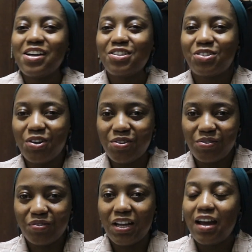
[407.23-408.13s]

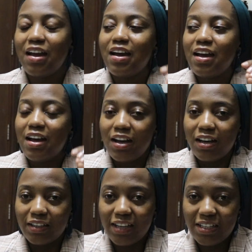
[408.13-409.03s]
So
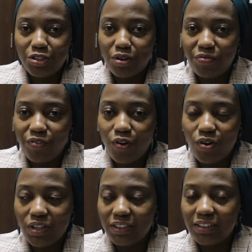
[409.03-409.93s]
get your
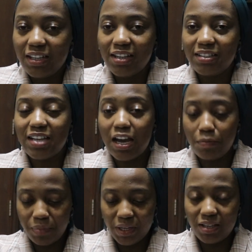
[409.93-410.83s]
phone,
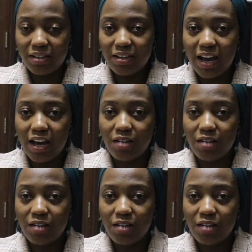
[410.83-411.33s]
type in